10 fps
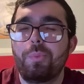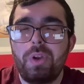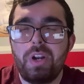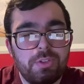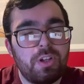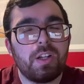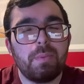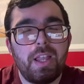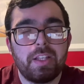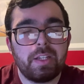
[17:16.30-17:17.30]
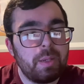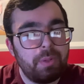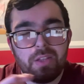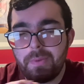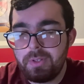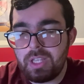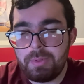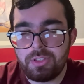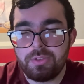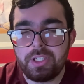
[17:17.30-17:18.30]
when I was talking about like a couple of
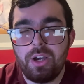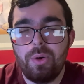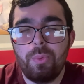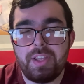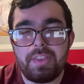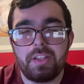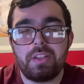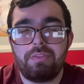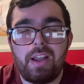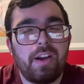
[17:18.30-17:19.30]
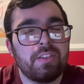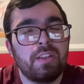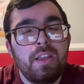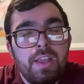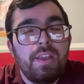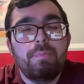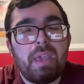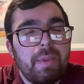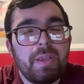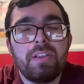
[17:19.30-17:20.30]
episodes ago, when I think the Flyers
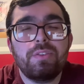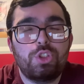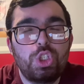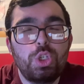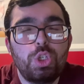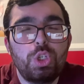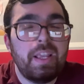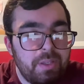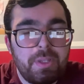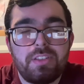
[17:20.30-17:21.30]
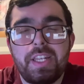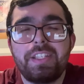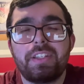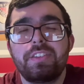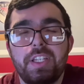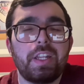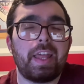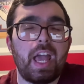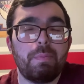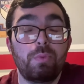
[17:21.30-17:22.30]
maybe do if the mistakes continue to
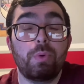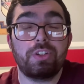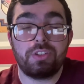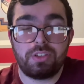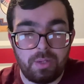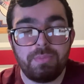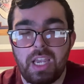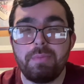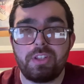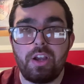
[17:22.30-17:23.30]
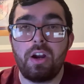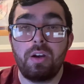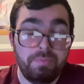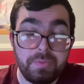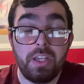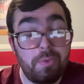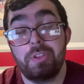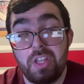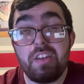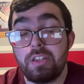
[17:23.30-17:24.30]
happen, which sometimes they are,
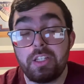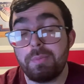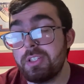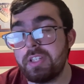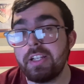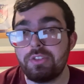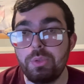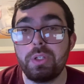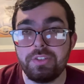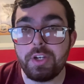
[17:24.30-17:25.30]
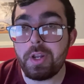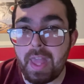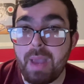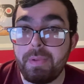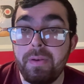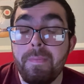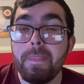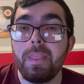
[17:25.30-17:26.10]
the, the mistakes do continue to happen.